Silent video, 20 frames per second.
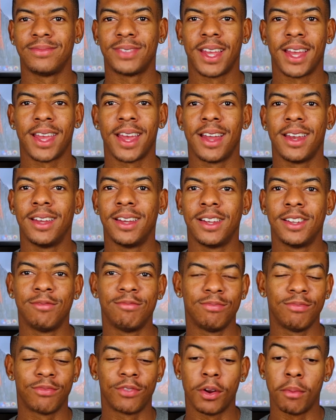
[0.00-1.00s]
I kind of,
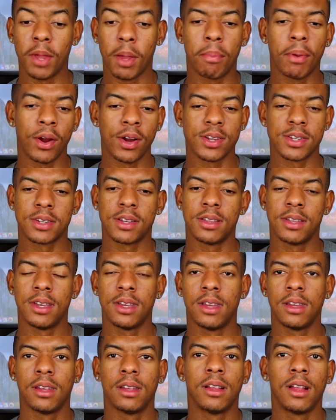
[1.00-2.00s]
for me
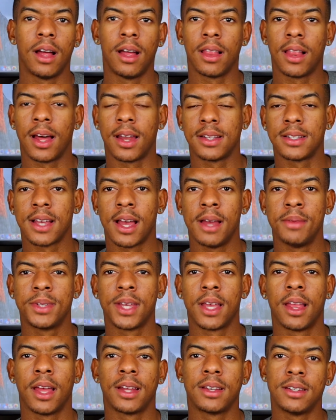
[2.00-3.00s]
personally, a lot of times
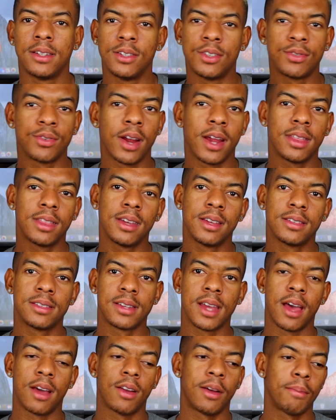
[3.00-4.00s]
I like to just write things
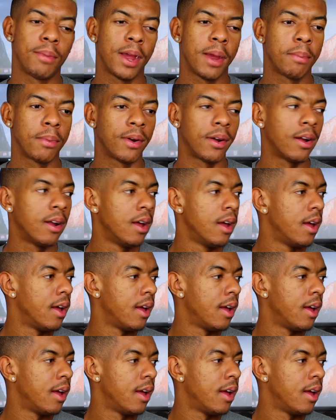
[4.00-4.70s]
down on paper.